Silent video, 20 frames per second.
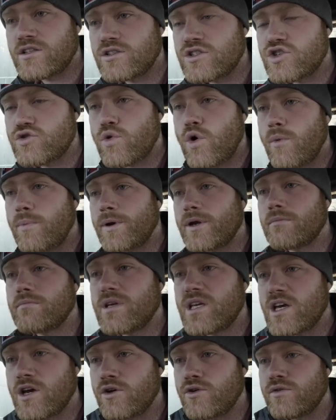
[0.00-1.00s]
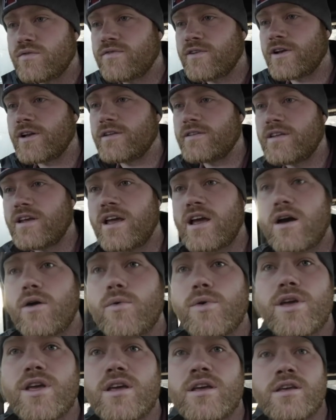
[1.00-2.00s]
swapping meat out for a day a
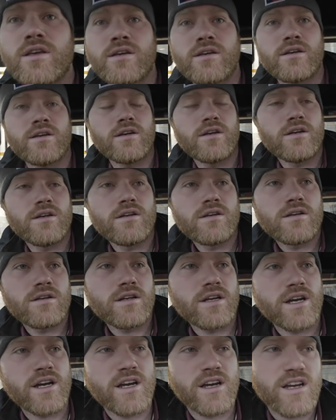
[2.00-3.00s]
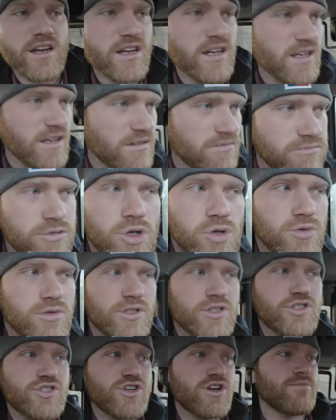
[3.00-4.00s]
week will
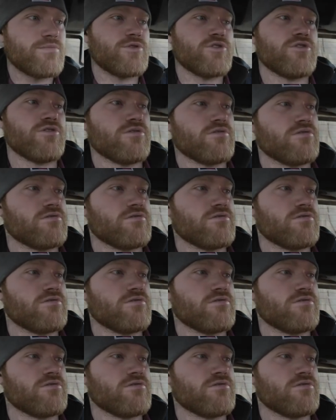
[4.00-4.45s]
contribute.